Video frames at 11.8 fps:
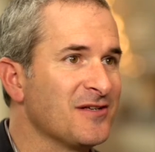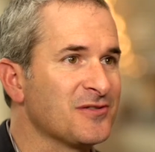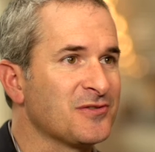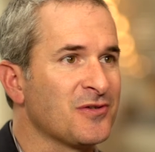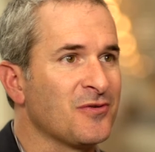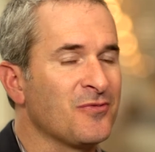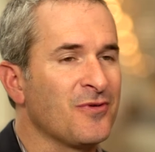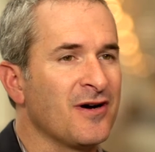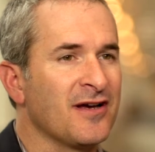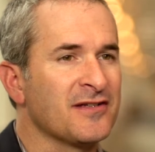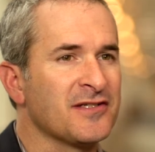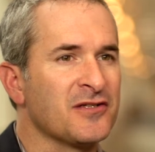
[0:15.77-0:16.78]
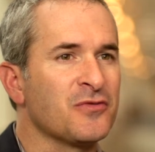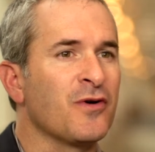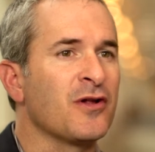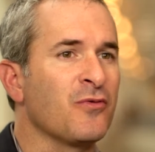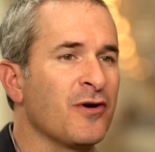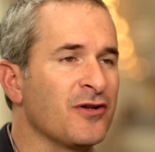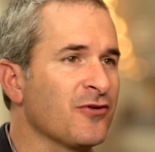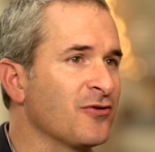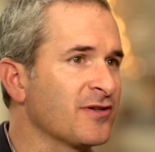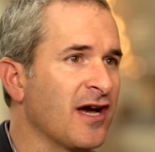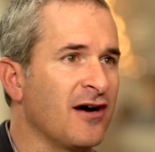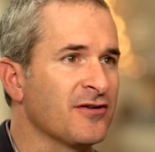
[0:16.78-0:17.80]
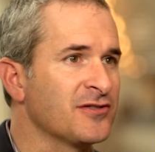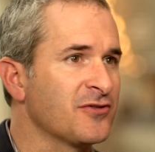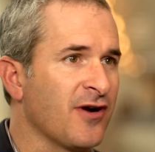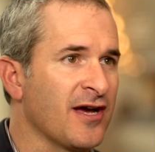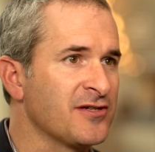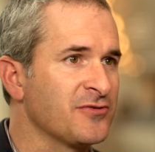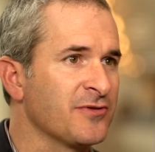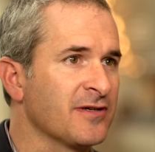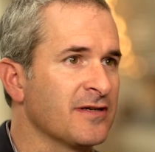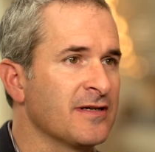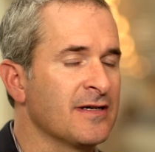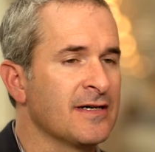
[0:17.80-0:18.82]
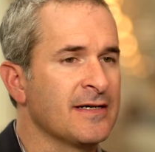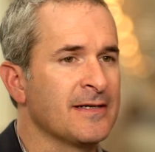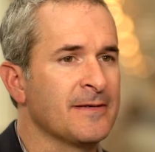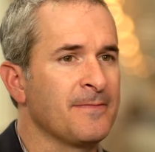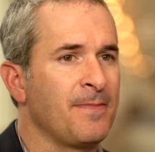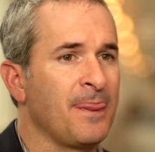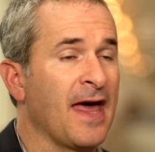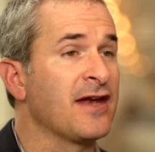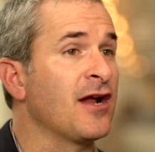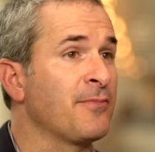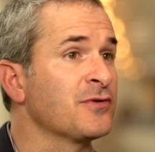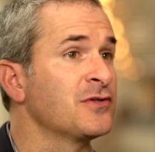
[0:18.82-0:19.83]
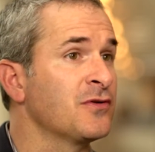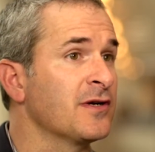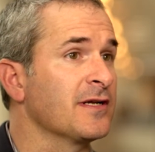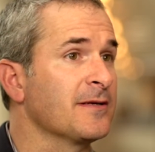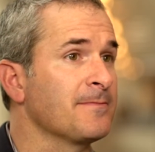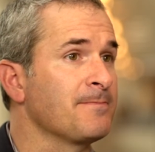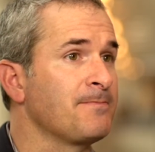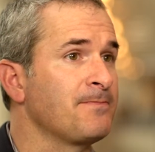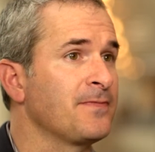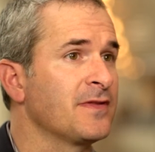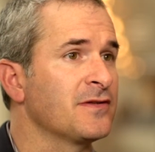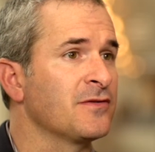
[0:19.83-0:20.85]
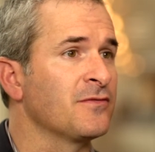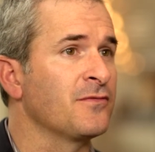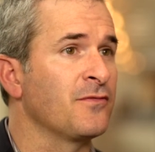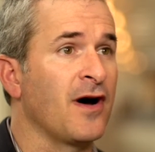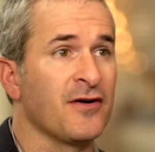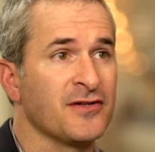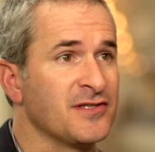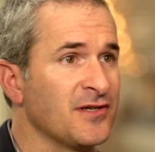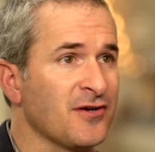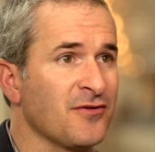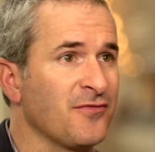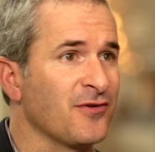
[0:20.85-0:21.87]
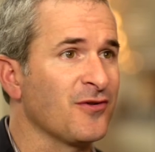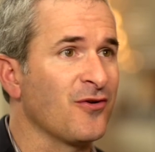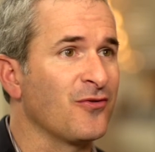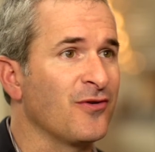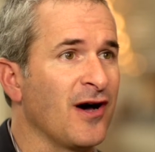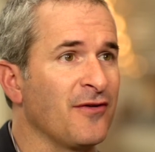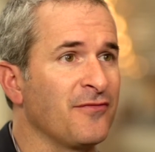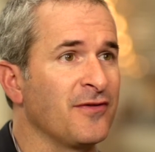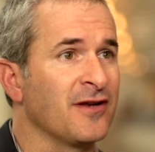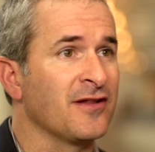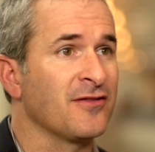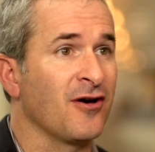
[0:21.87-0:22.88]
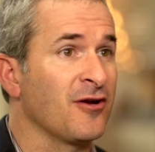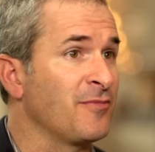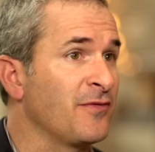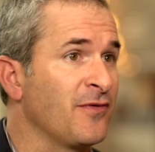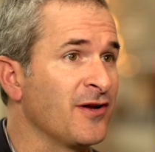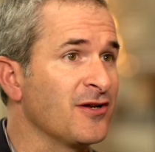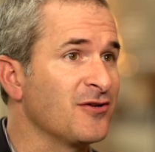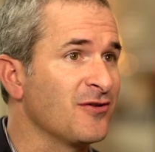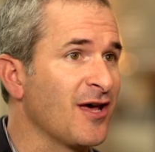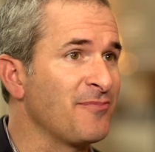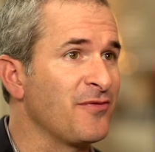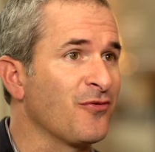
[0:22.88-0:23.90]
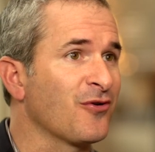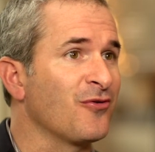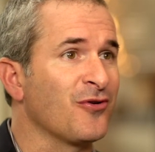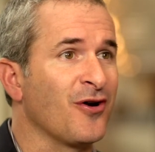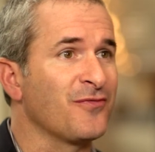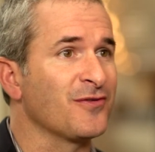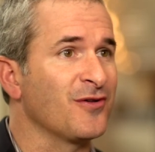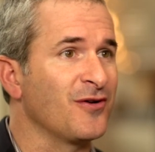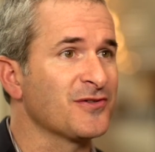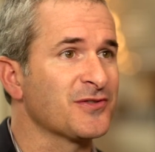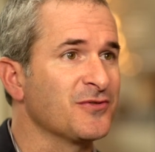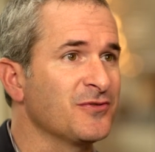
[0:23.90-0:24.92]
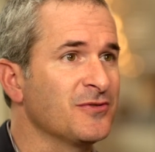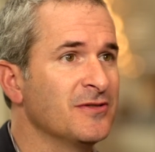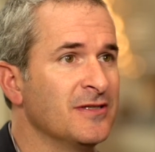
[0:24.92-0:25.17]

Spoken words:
So as a 21-year-old college graduate, had an opportunity to volunteer for a local outfit and thought it'd be fun to do that before going off to law school.